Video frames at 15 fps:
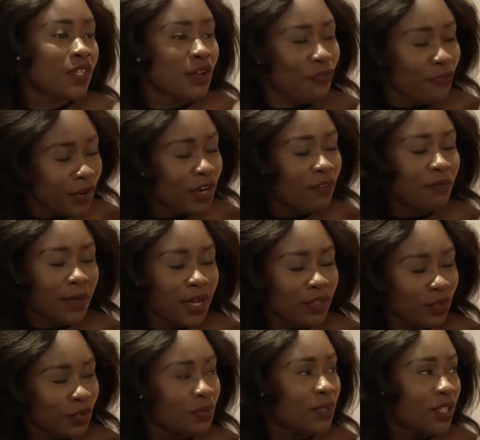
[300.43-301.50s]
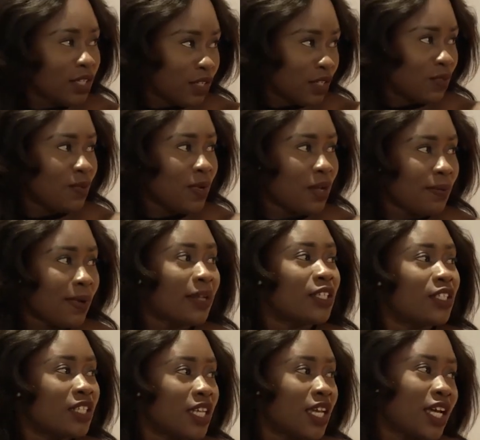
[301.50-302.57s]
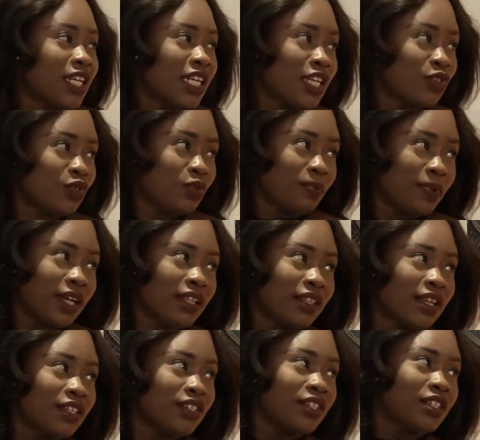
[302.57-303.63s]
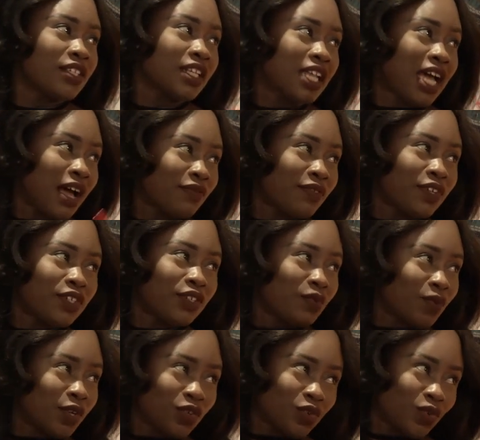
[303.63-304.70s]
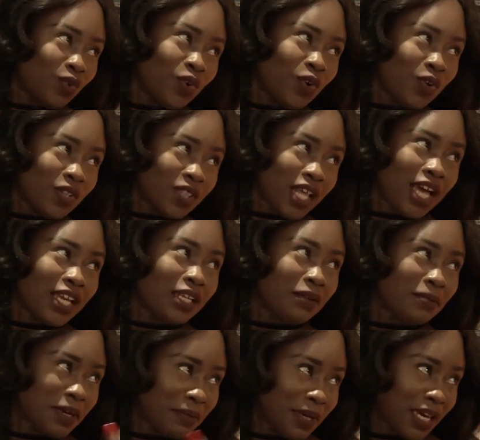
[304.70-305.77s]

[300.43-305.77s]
a friend of mine told me this as well, but she had natural birth, and she said that after she went through all of that, you know, baby